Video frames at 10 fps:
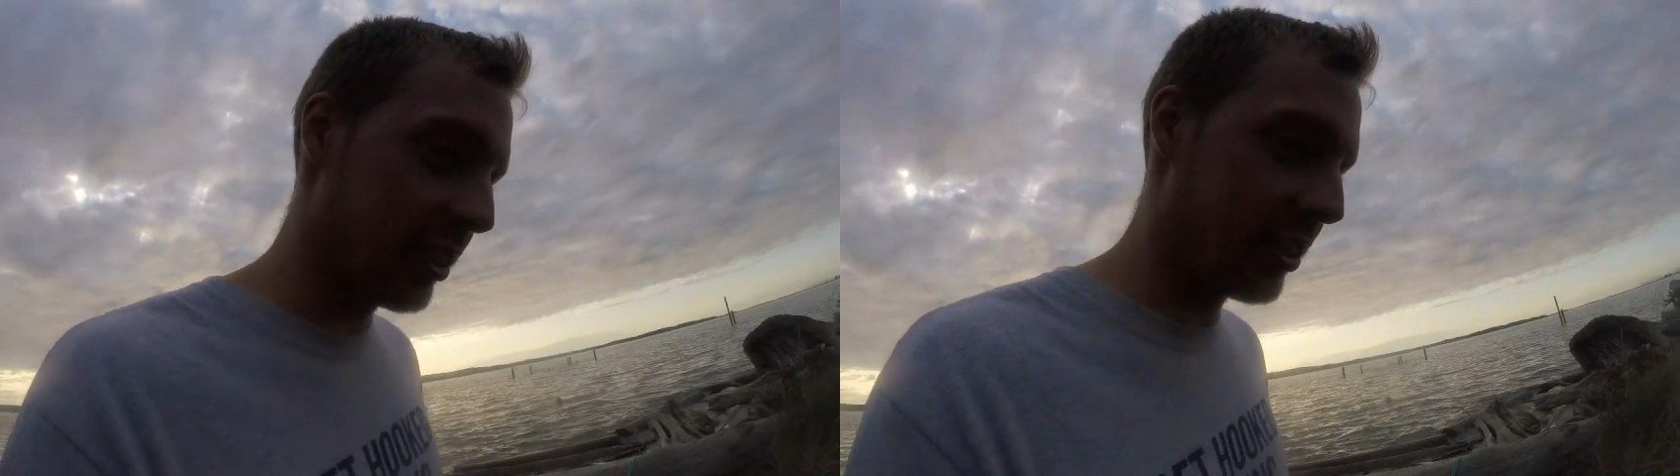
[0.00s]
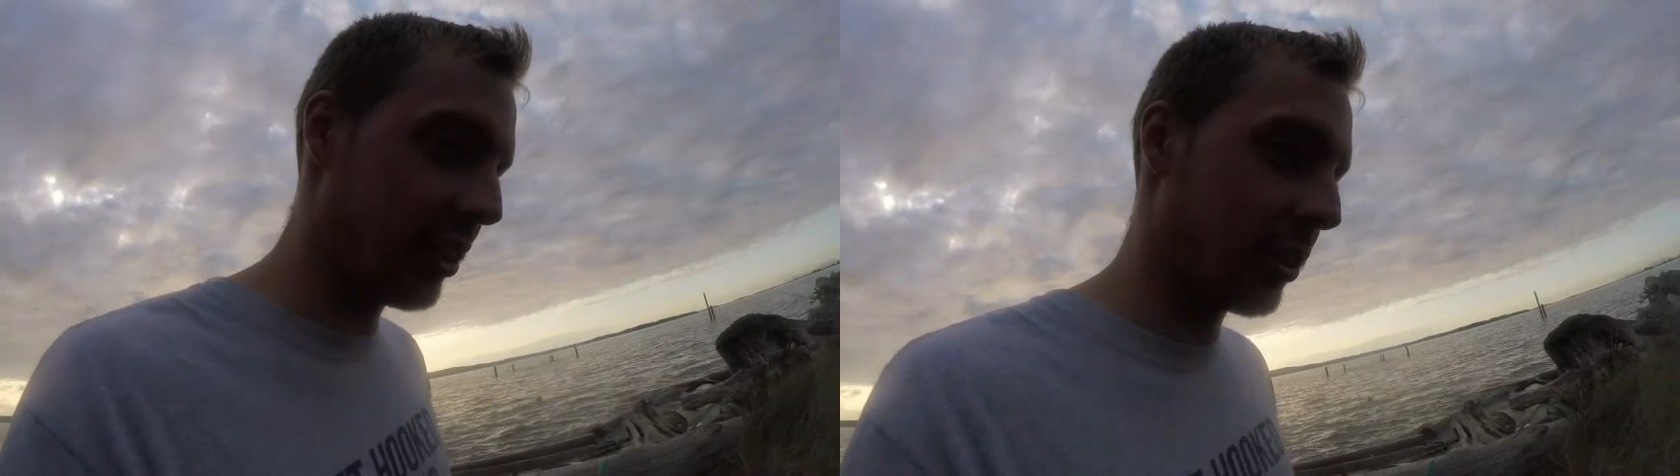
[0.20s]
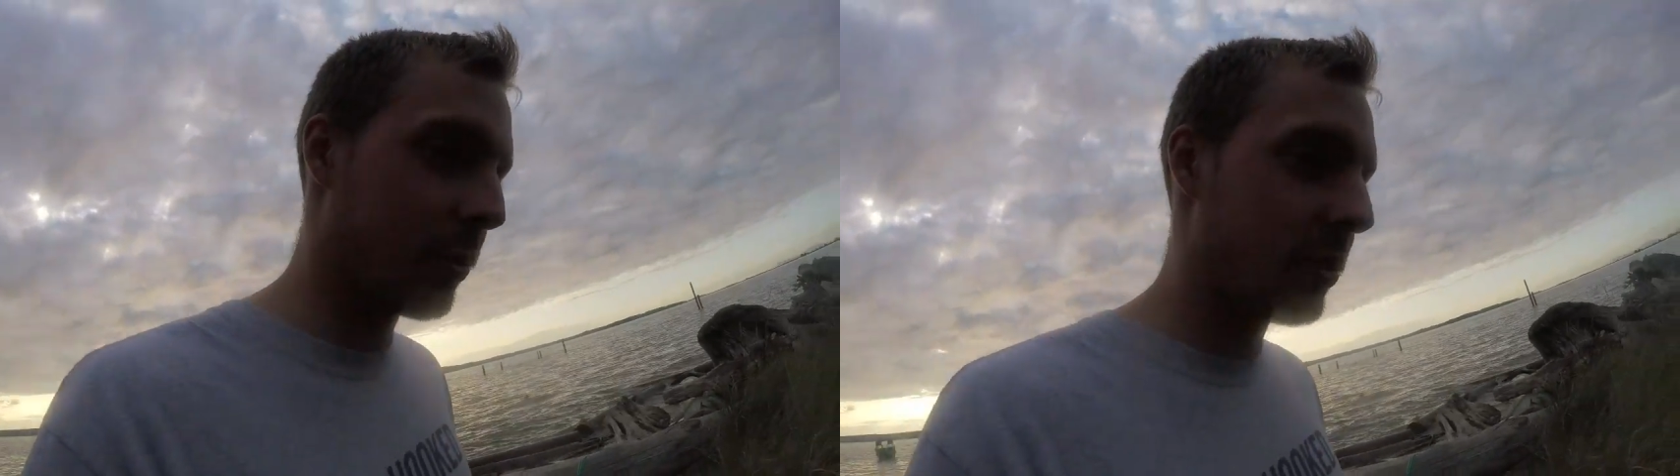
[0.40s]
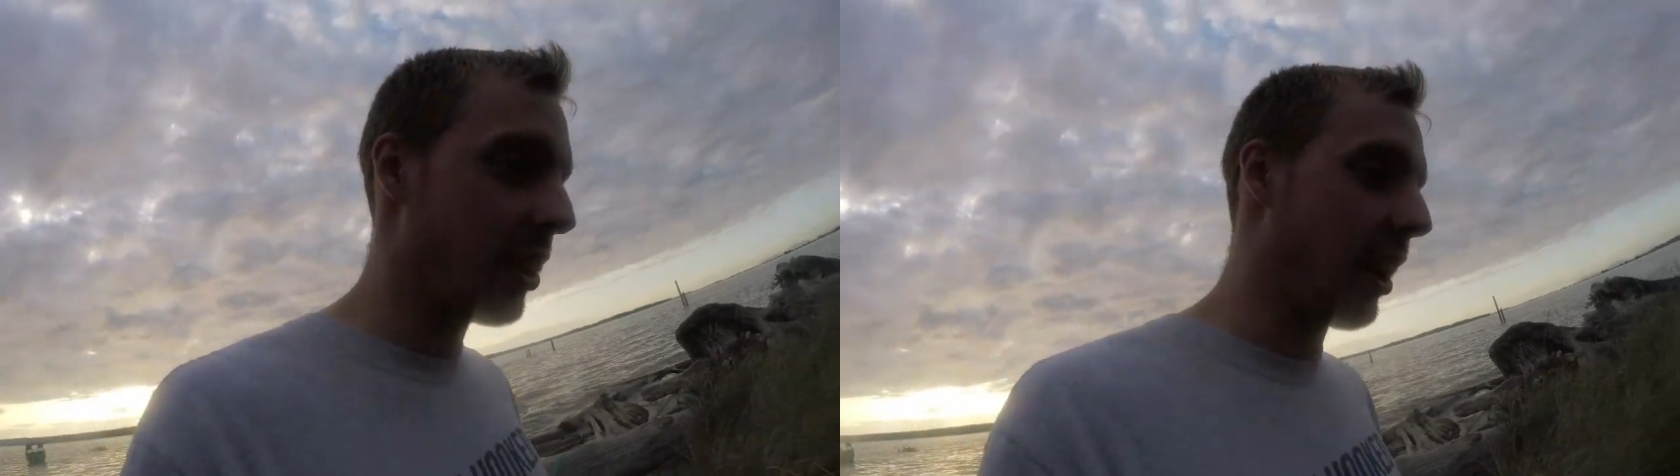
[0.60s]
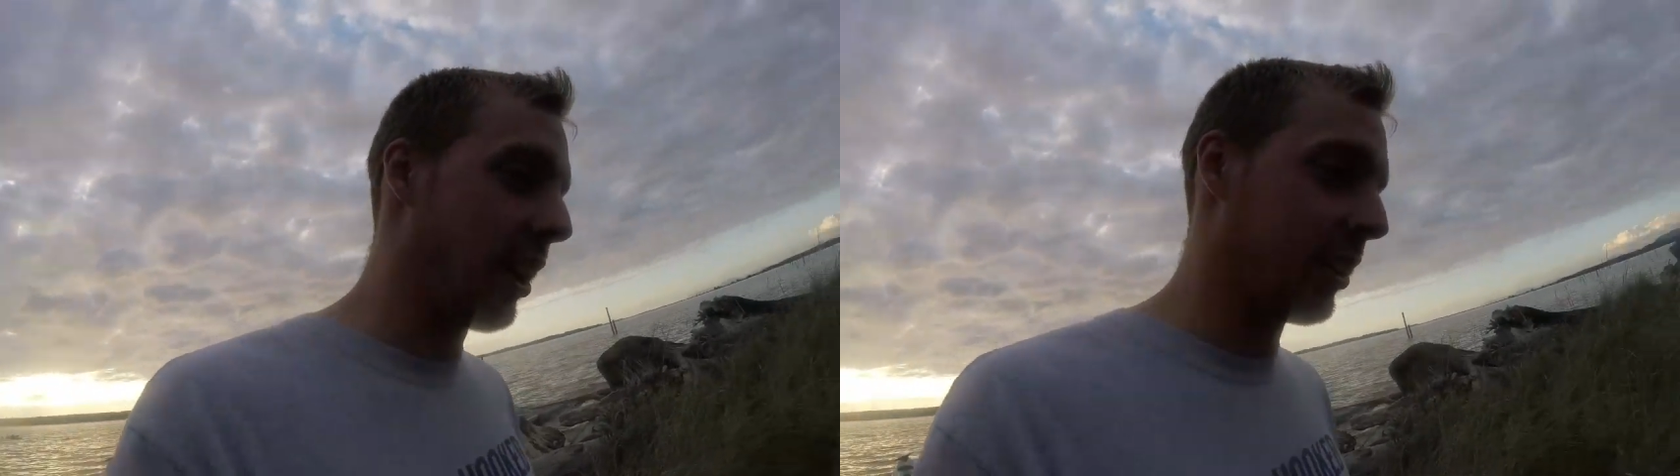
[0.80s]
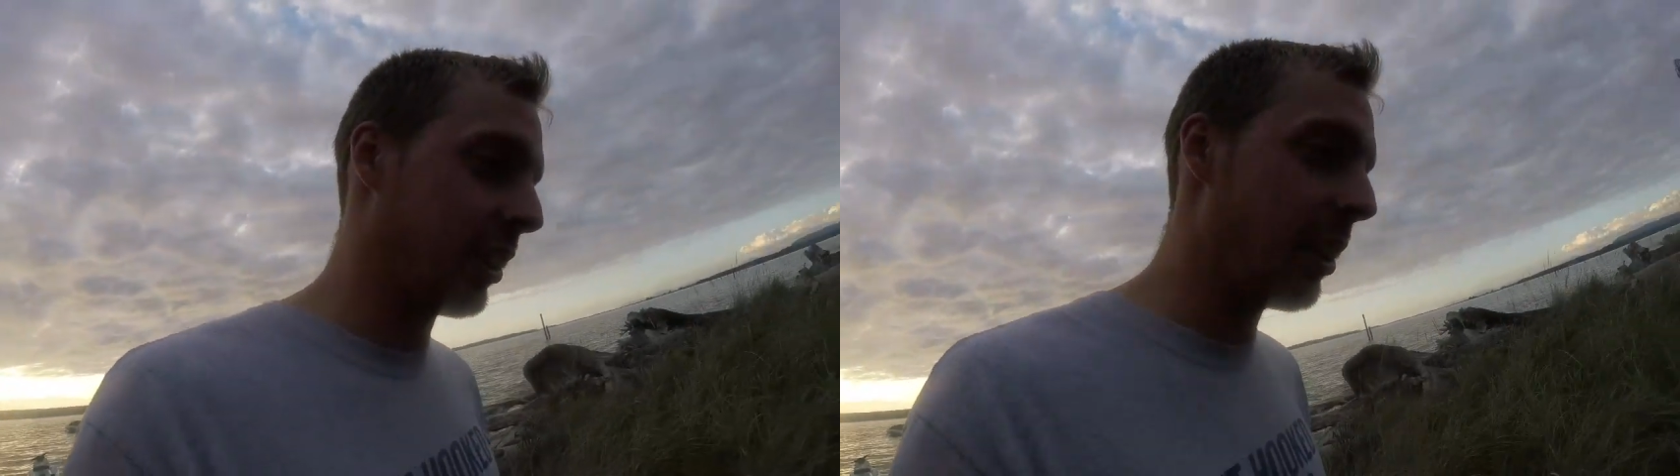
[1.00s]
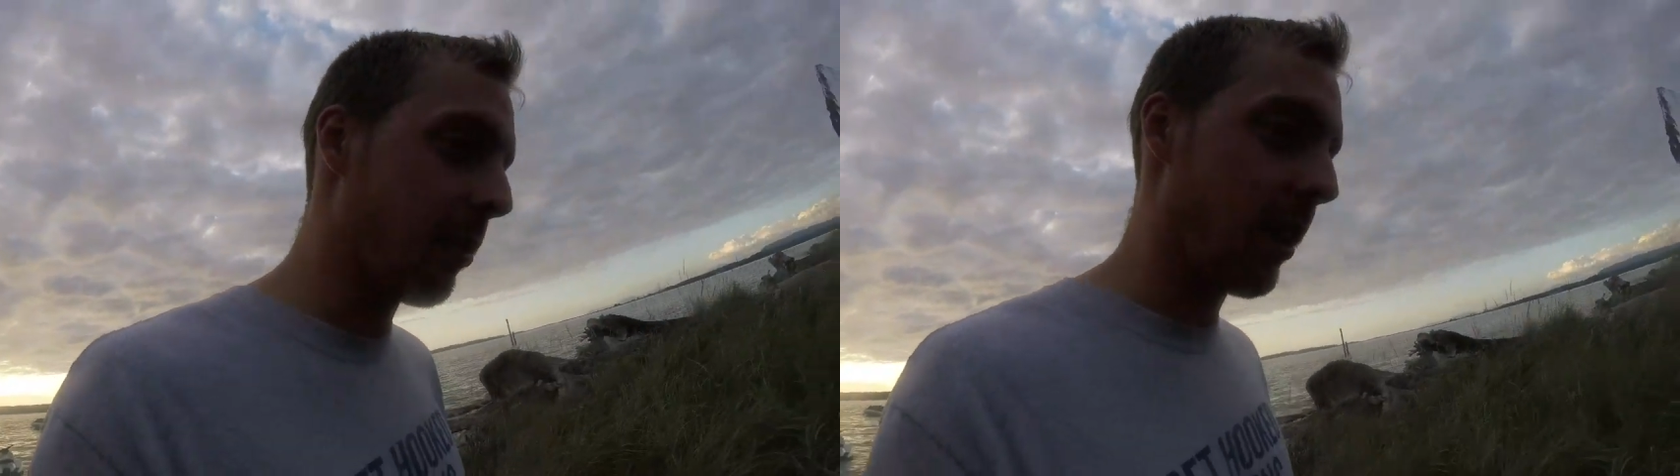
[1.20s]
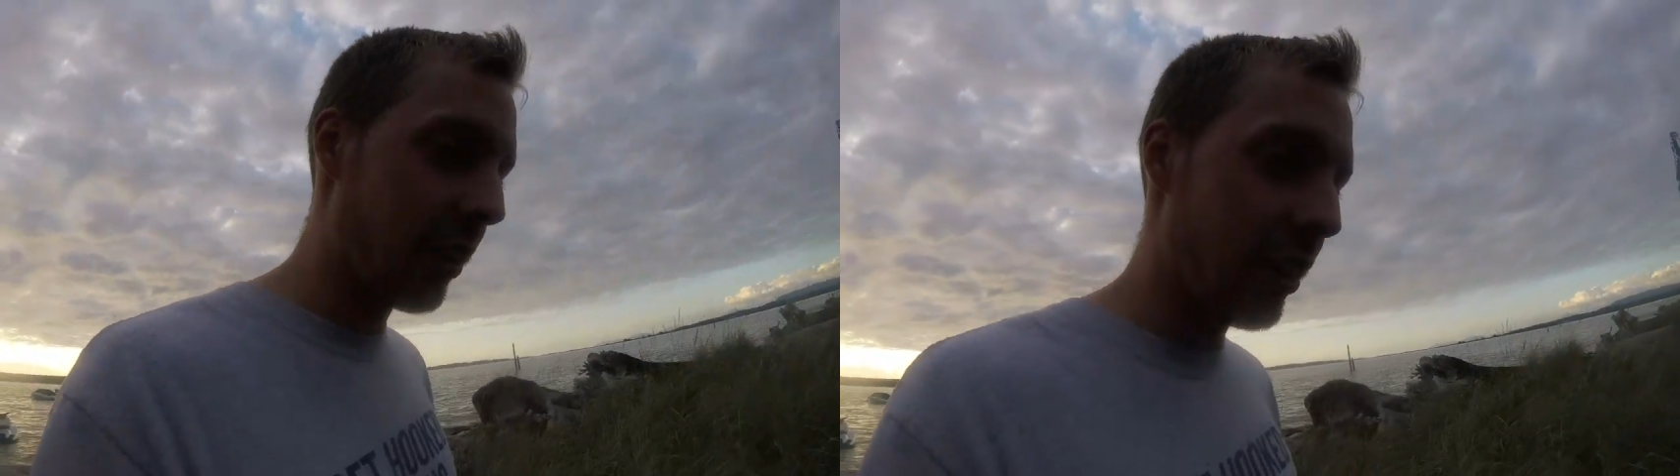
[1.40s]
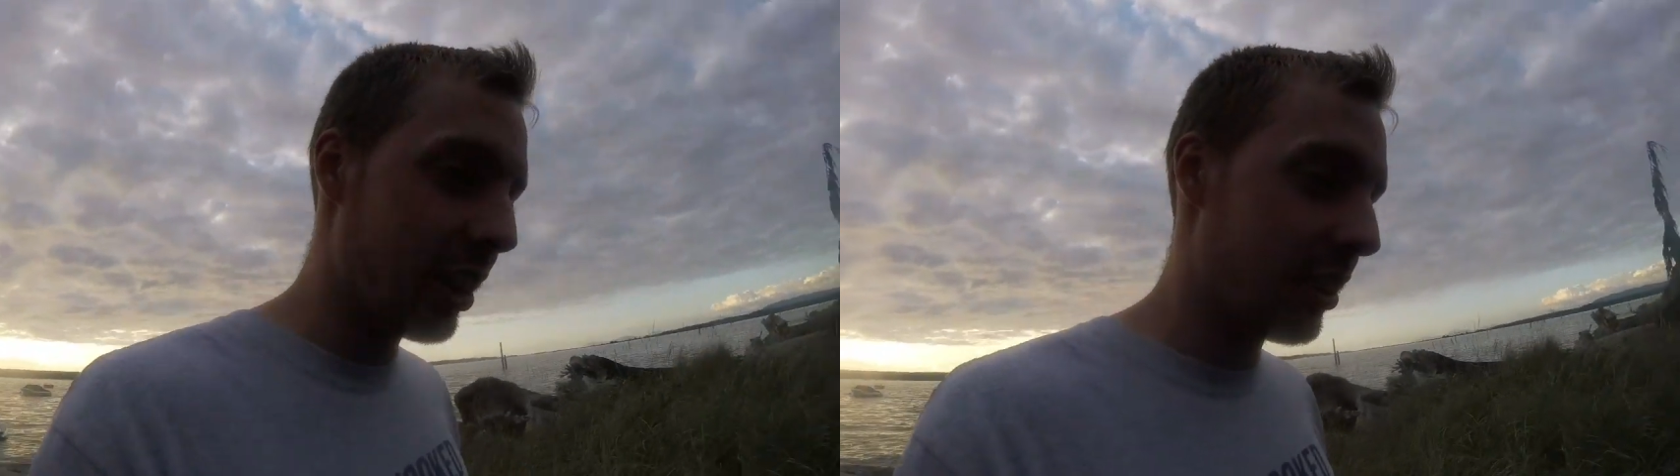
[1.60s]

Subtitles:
just get rid of it?